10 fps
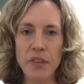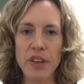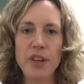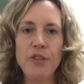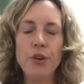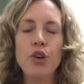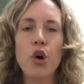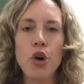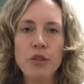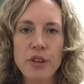If you're an
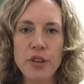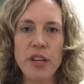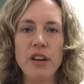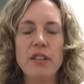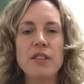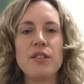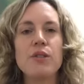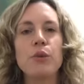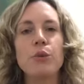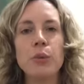overthinker, this is a
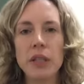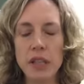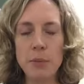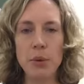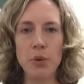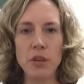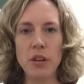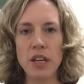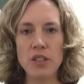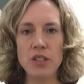really important
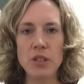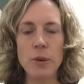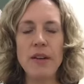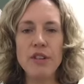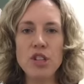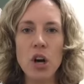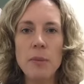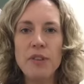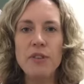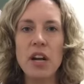thing to do. Every time you
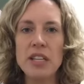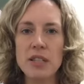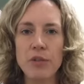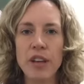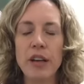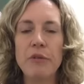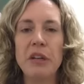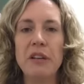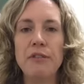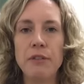find yourself getting
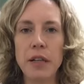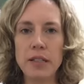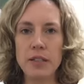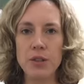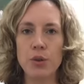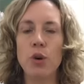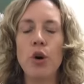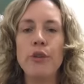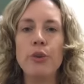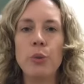really flustered or
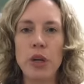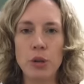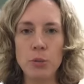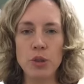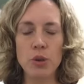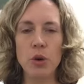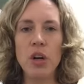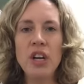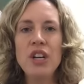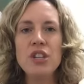overwhelmed or
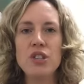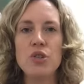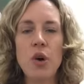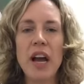just not